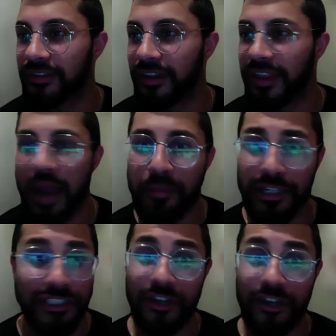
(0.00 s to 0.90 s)
that
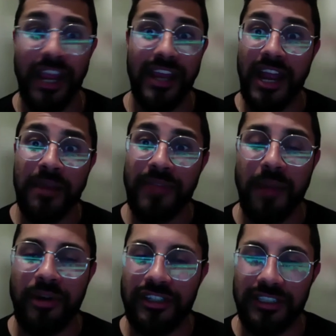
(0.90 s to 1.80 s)
person, or hey, I am
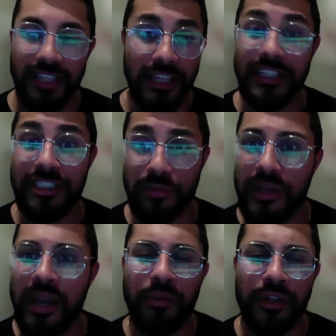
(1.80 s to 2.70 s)
that person, then this is
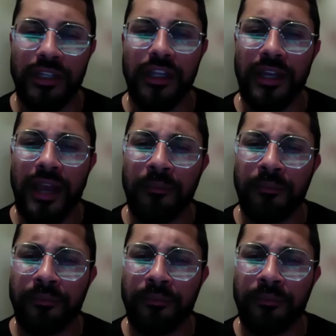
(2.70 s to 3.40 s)
what I'm really looking at?